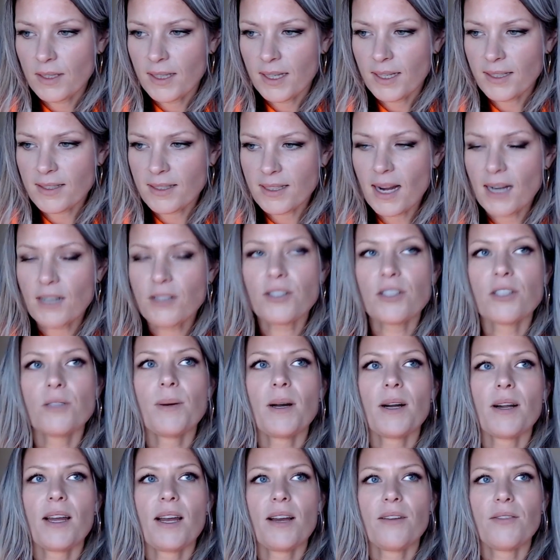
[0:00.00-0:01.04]
it's not just
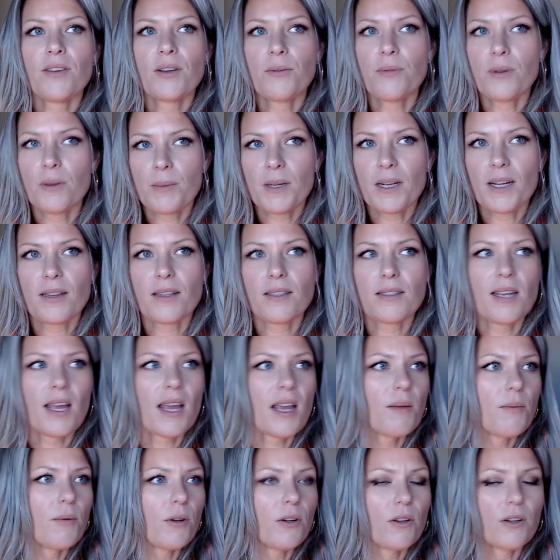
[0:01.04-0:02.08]
about having women at the
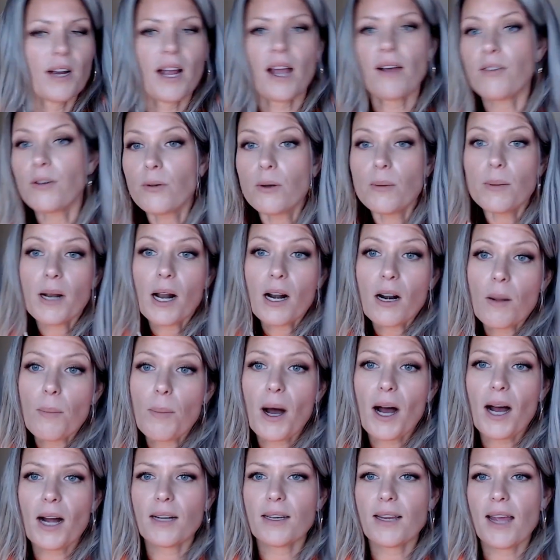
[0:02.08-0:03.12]
table or having women on a
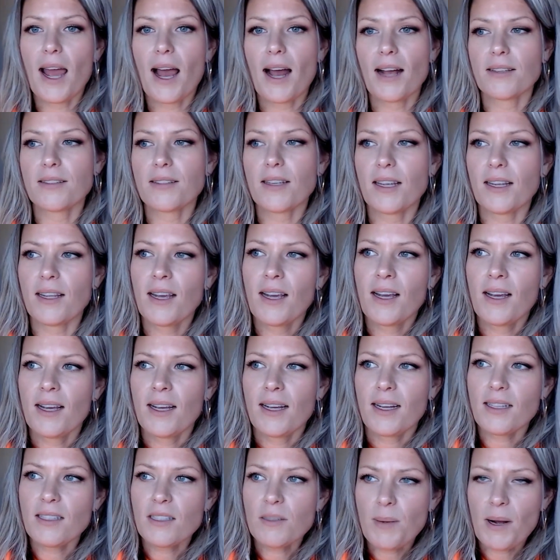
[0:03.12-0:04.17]
podcast. Like,
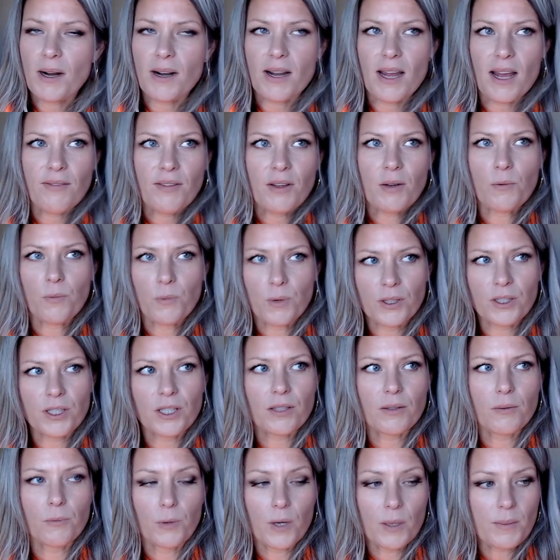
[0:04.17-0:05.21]
it's about having
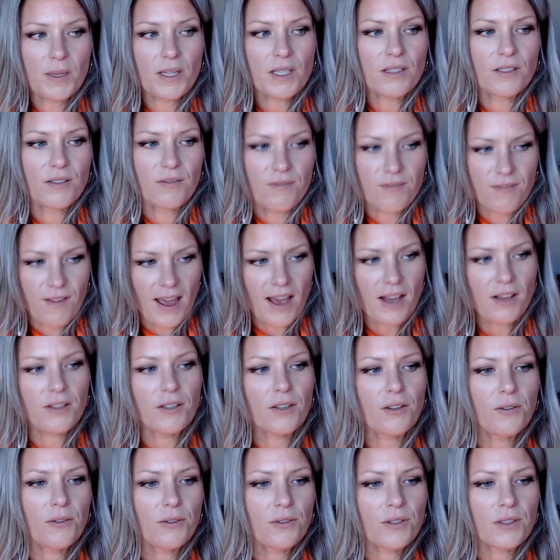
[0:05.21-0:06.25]
women's
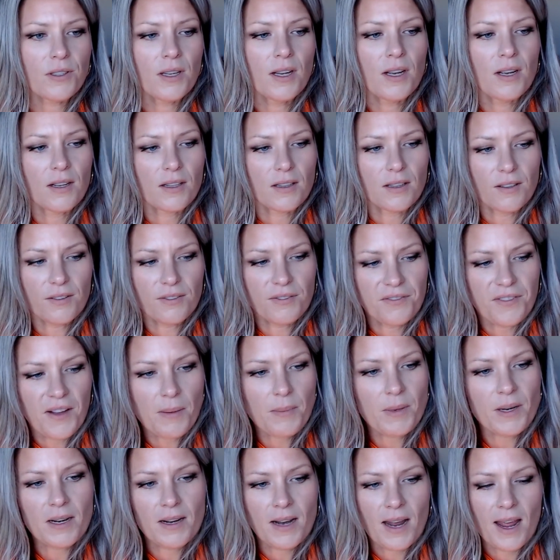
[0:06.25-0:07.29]
values, the
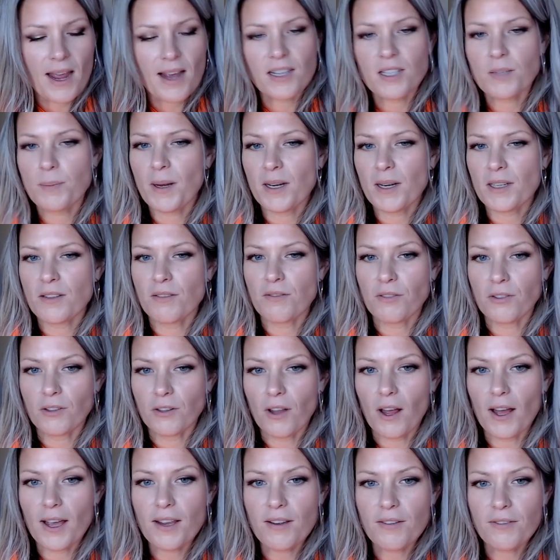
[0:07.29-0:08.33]
feminine aspects of
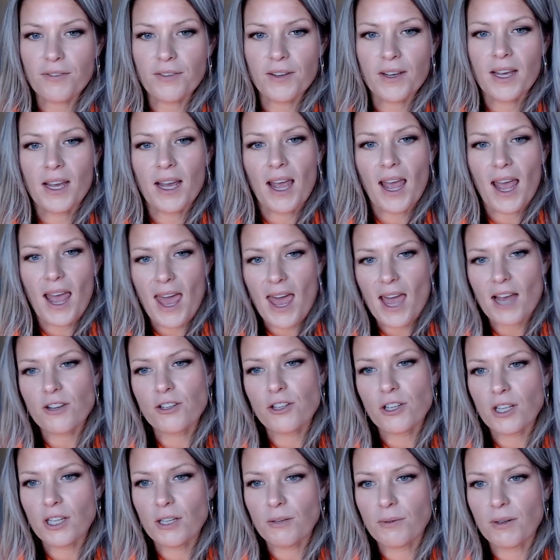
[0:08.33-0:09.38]
life
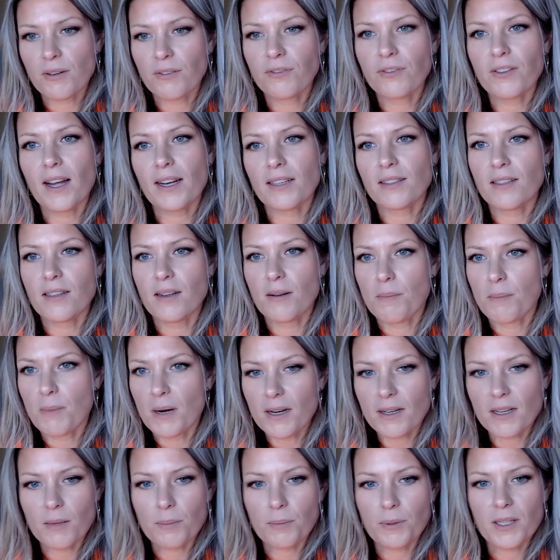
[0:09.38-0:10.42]
actually reflected in
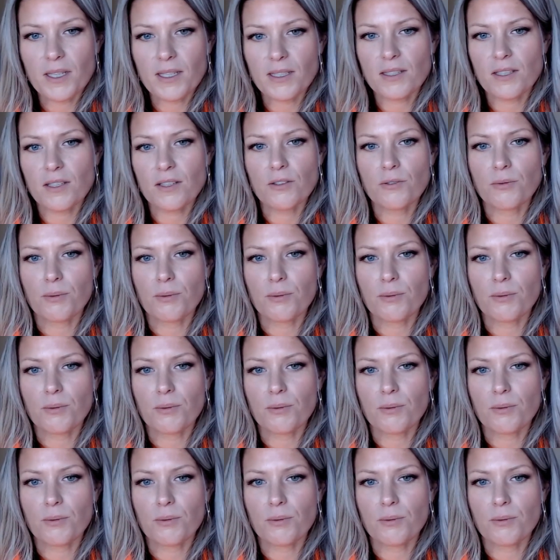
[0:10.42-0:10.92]
marketplaces,